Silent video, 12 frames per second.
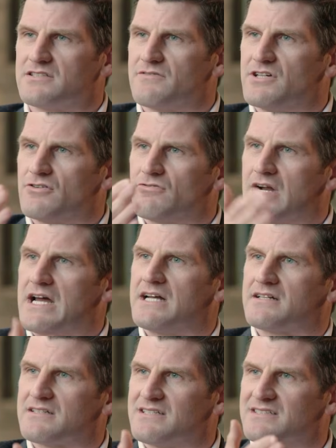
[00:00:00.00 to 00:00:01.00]
of the
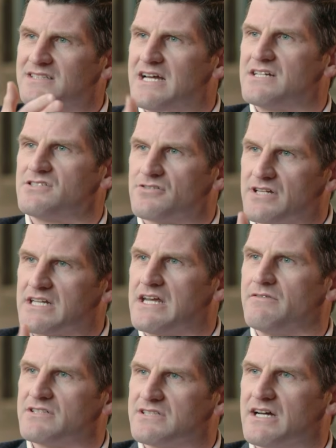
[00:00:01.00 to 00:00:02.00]
Iraq disaster that
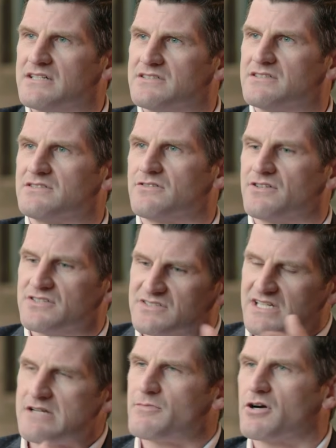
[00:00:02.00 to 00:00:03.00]
gave us ISIS are the
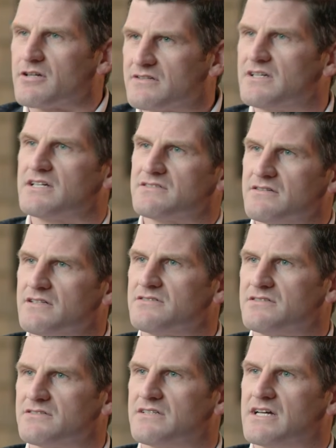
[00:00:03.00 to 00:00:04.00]
same architects of
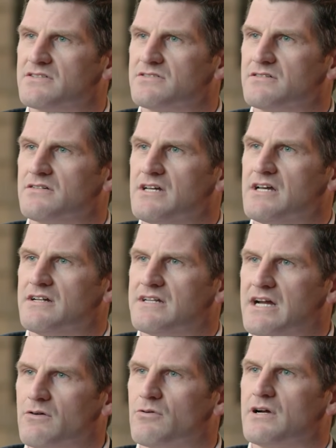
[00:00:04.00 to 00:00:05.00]
this disaster.
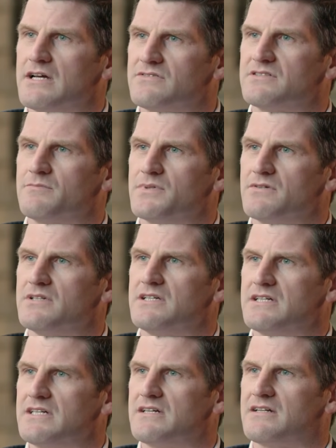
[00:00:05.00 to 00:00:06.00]
Now we're going to have
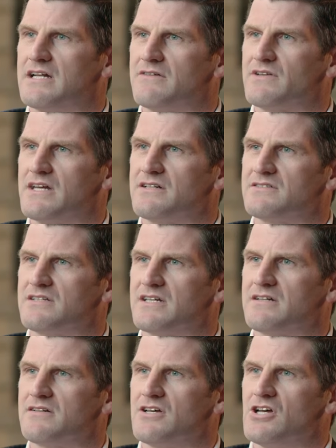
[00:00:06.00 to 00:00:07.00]
stability again in
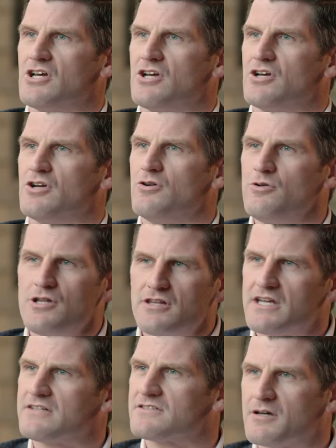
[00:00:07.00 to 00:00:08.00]
Afghanistan. Who do you
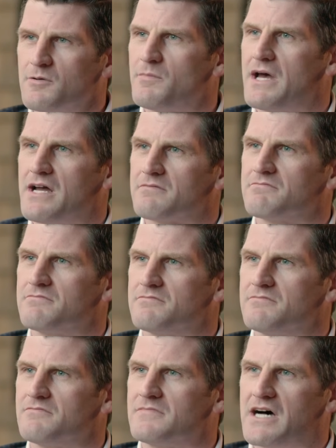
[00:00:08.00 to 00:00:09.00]
think is coming back?
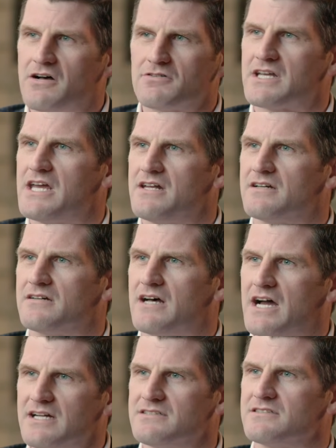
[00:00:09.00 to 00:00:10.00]
Al-Qaeda,
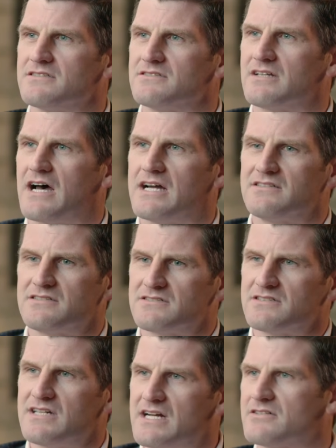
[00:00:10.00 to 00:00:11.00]
ISIS.
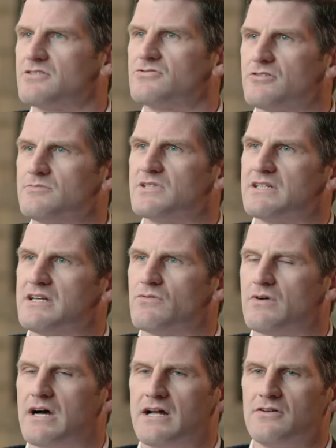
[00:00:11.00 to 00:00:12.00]
ISIS attacked our troops at the gate.
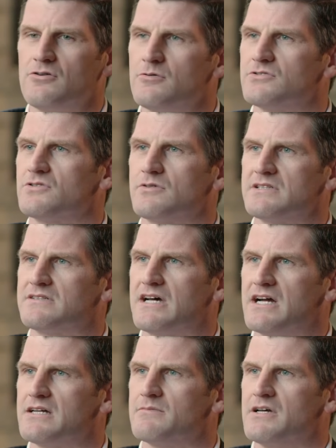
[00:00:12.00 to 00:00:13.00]
I knew it was only
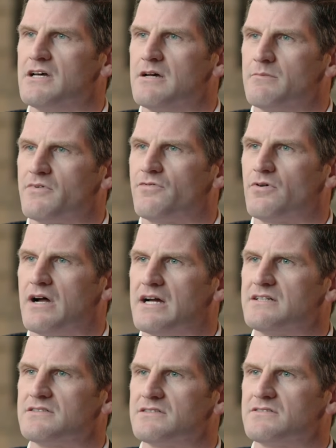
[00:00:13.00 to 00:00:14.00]
time before
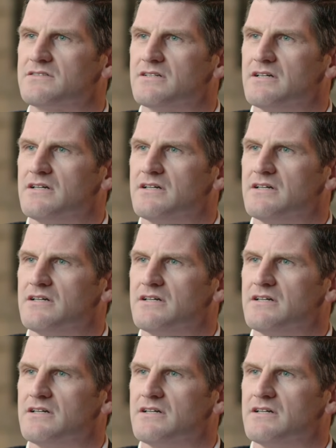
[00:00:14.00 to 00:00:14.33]
ISIS